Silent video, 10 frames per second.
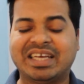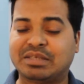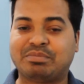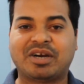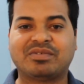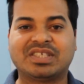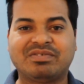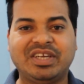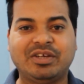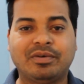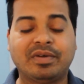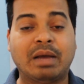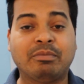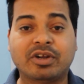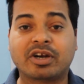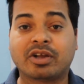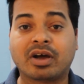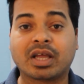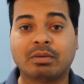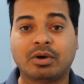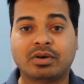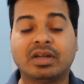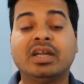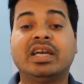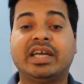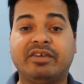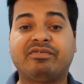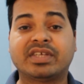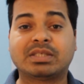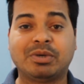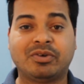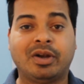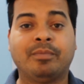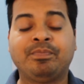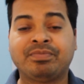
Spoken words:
As part of this video, I'm gonna talk about difference between